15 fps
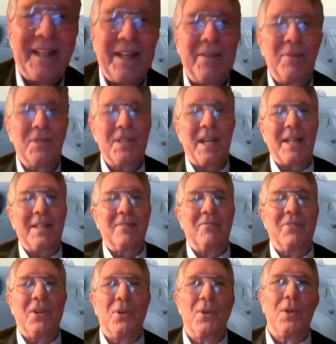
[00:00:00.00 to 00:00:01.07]
he was taking
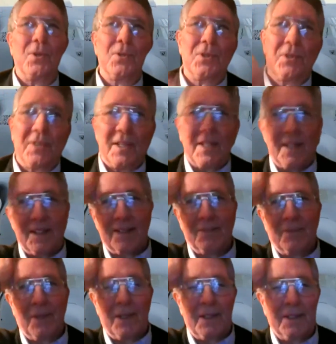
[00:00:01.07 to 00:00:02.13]
photos, uh,
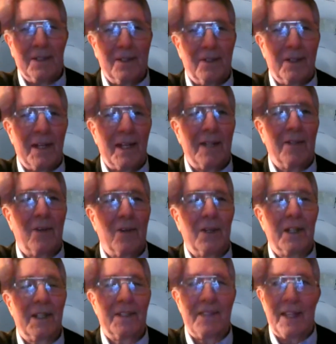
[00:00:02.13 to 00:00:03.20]
you know, in
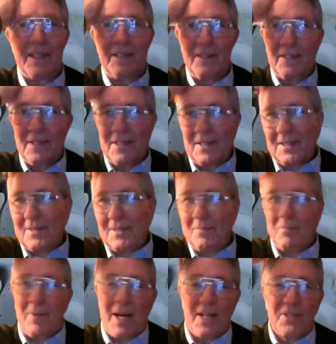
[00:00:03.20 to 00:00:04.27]
Hanoi at that
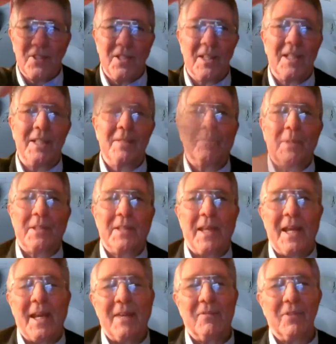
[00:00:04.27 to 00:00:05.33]
mausoleum that
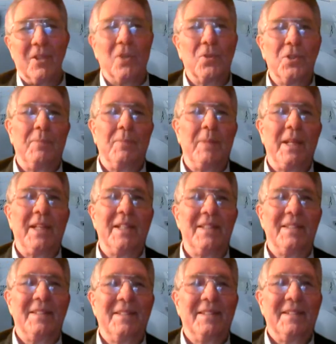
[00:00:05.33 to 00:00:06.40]
they have for Ho Chi Minh.